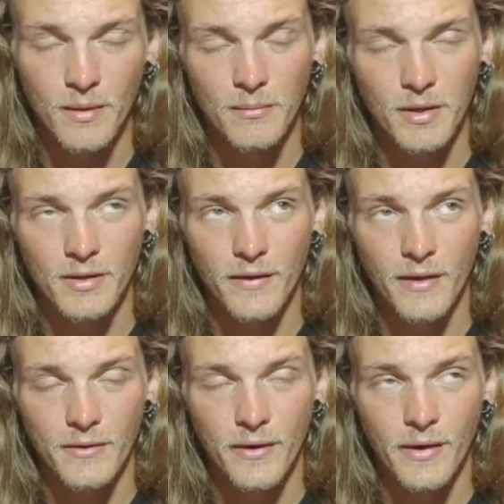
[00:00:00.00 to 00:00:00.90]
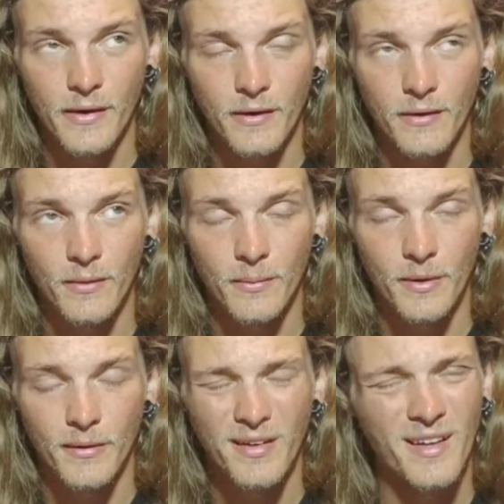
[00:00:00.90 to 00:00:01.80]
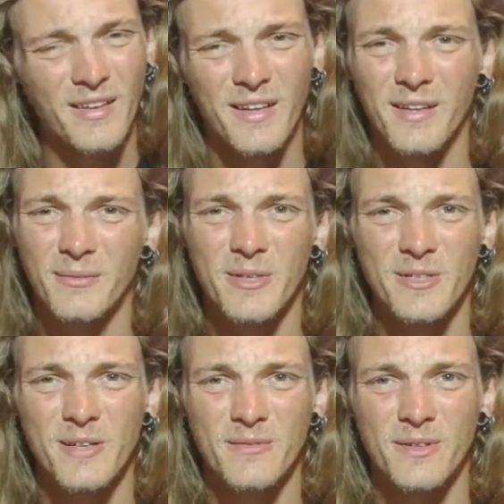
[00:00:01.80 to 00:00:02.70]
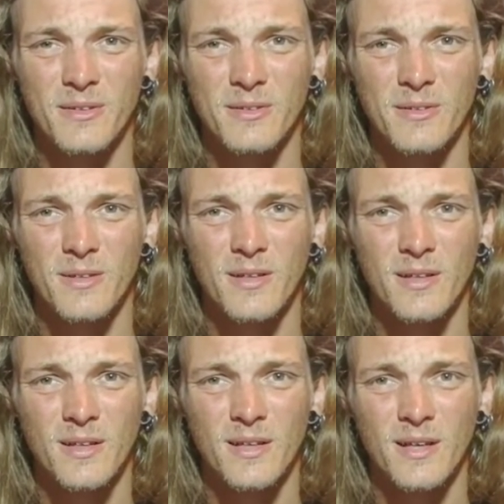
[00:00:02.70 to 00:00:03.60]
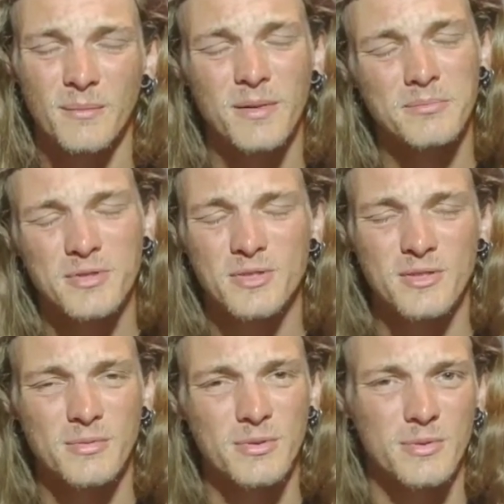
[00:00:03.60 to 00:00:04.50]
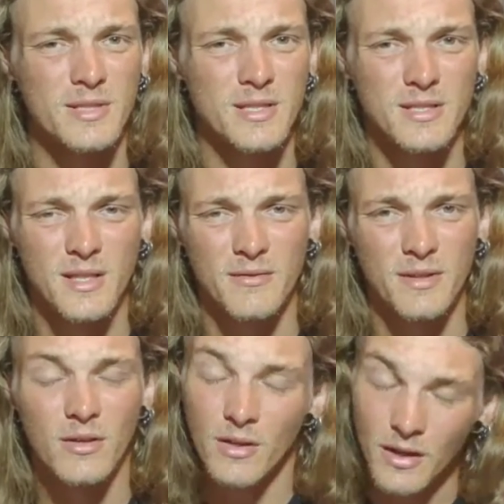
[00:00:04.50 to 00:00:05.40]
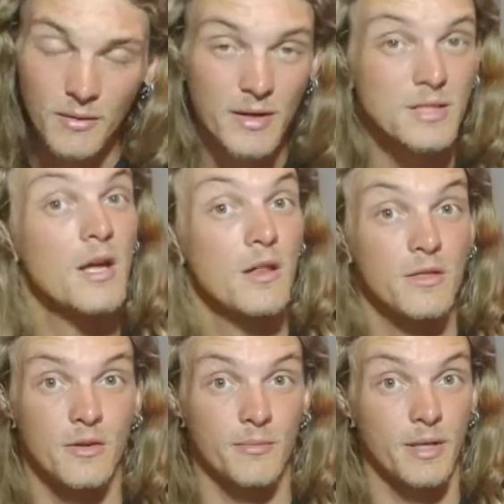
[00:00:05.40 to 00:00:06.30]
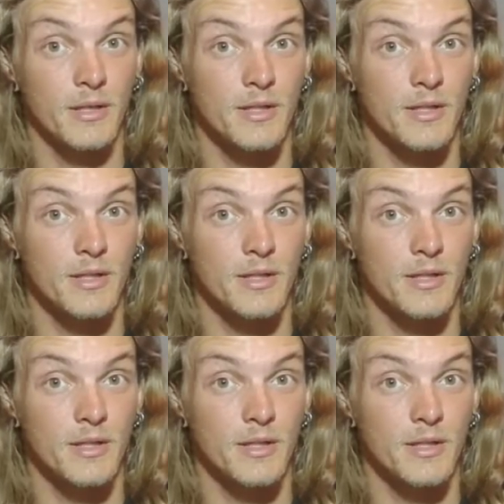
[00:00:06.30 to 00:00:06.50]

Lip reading: that might be exaggerated a little bit. No, they can reach 8 feet long. I'm sure it's between 6 and 8 feet long. Anyways, they're a